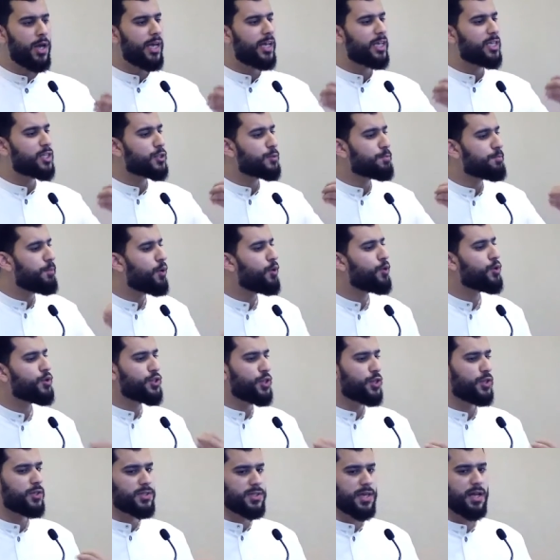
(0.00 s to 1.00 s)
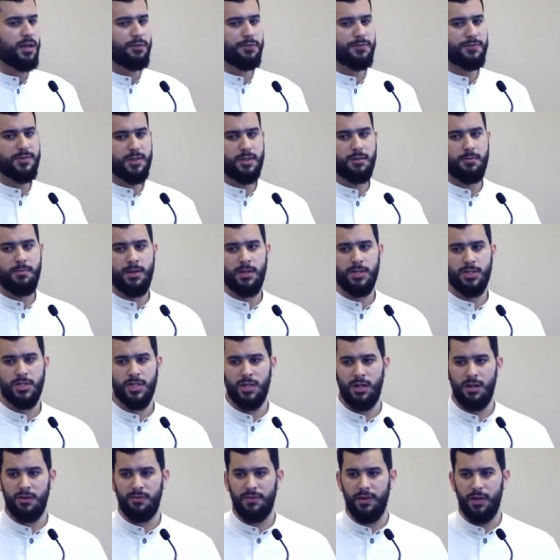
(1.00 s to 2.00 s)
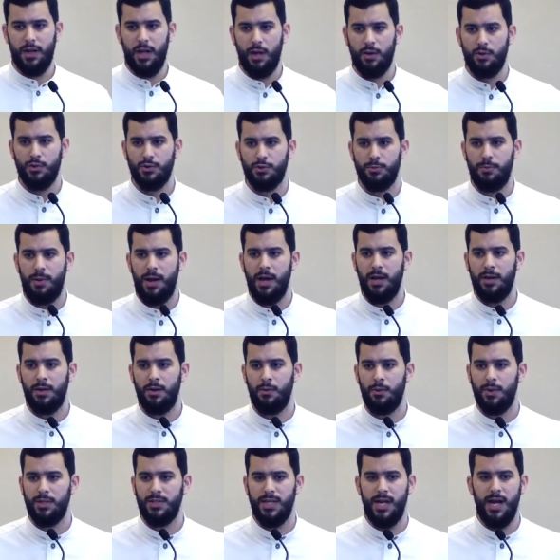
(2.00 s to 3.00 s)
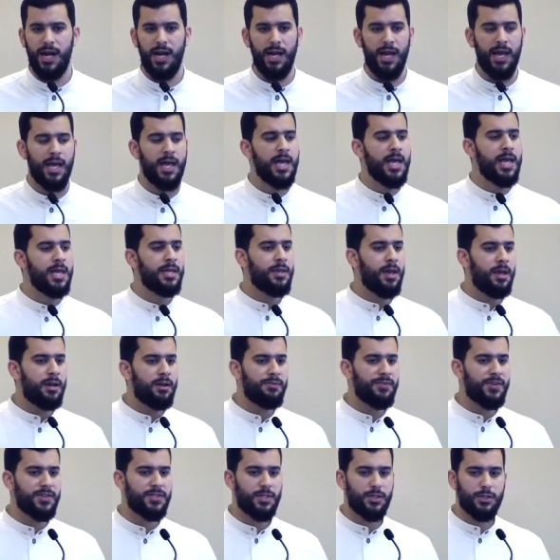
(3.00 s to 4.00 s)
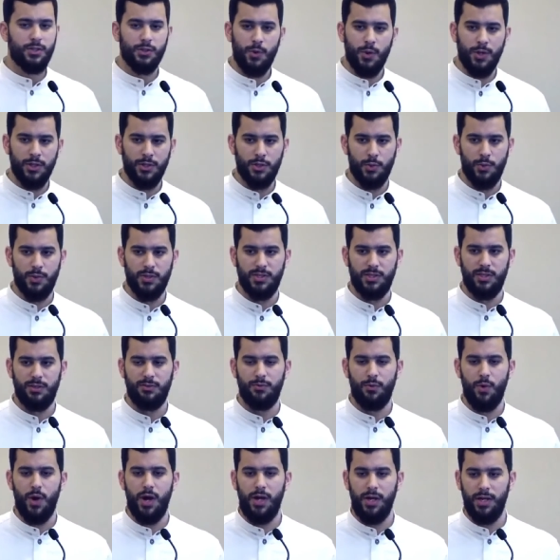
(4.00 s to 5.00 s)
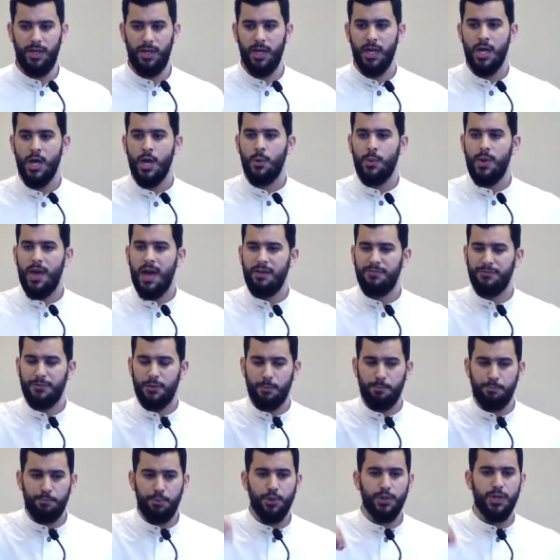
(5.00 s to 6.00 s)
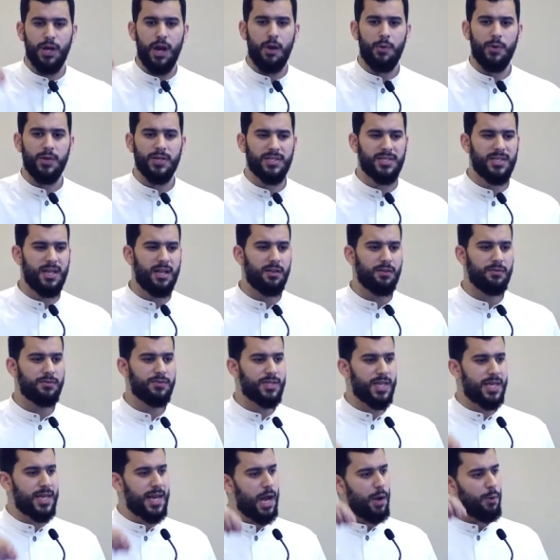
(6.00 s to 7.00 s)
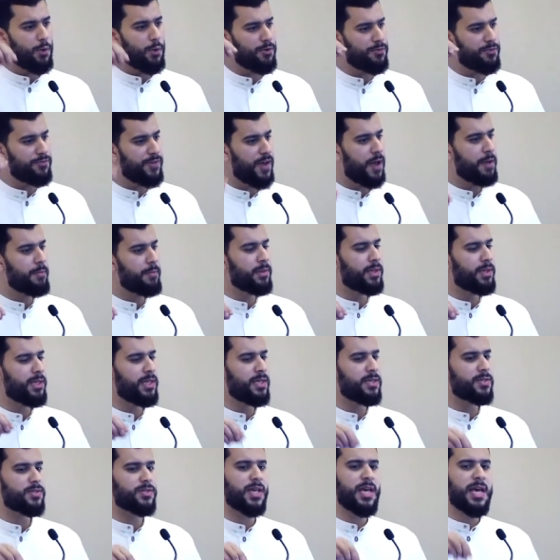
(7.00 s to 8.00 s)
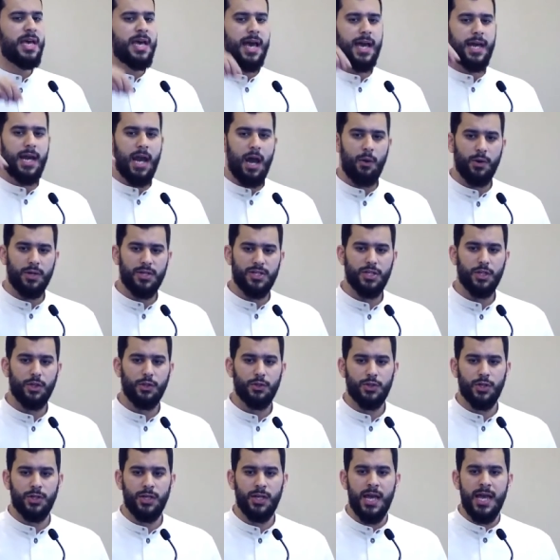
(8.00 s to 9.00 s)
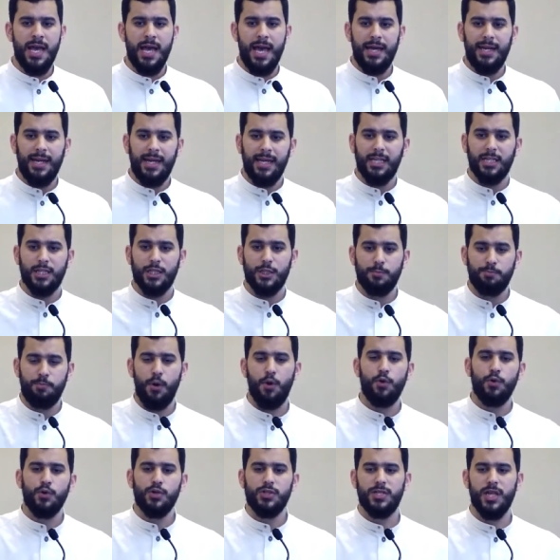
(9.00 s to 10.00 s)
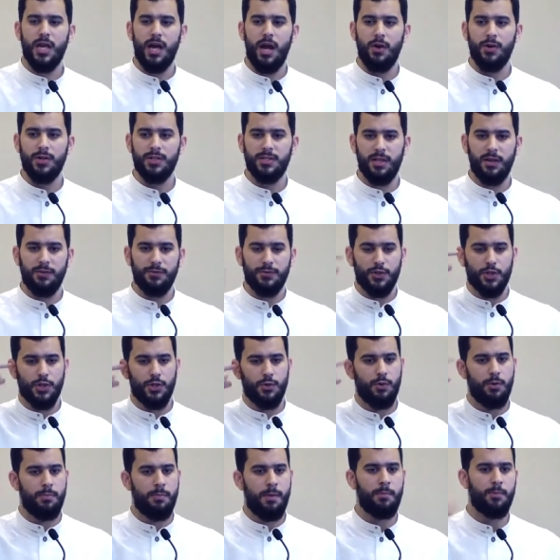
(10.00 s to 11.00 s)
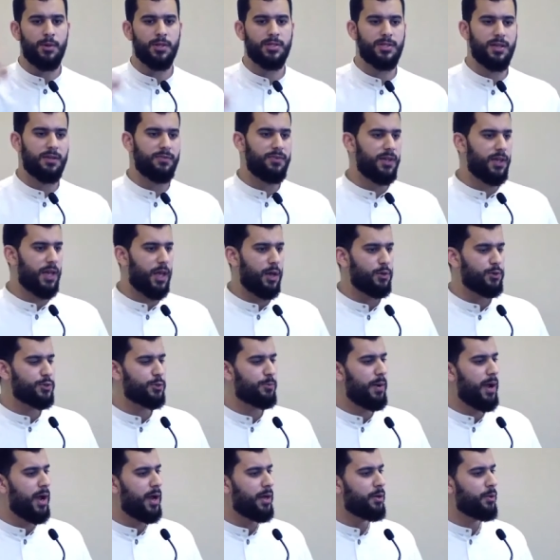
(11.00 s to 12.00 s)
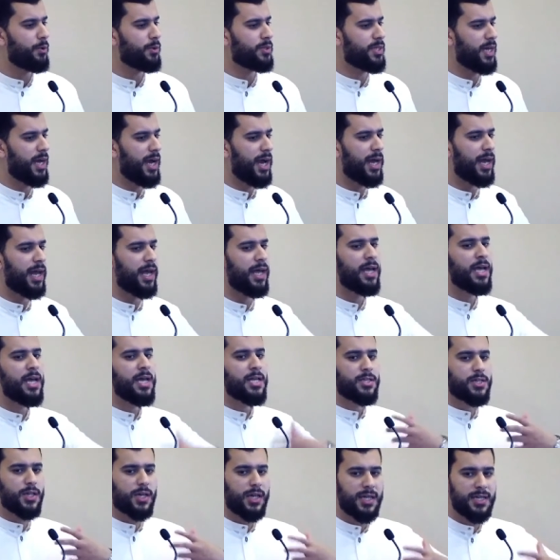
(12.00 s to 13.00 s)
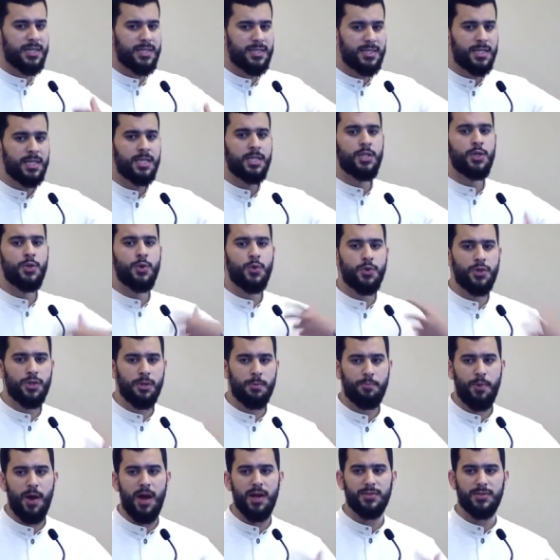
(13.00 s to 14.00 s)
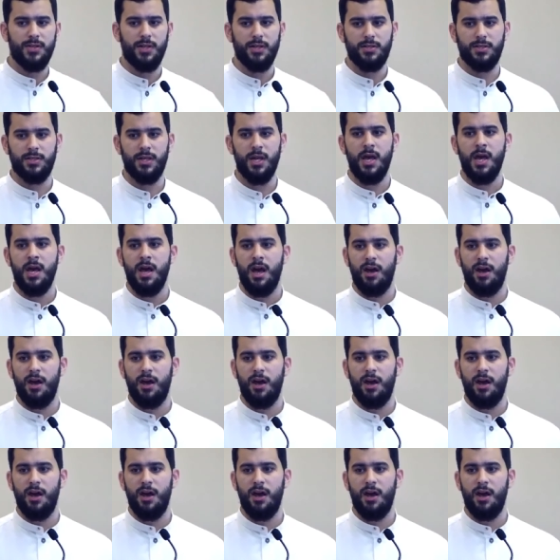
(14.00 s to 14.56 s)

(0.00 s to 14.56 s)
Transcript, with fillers: Expose yourself to the mention of Allah subhanahu wa ta'ala. None of us is going to receive wahi. We have to put ourselves and our families and our children and expose ourselves to the remembrance of Allah subhanahu wa ta'ala to continue the process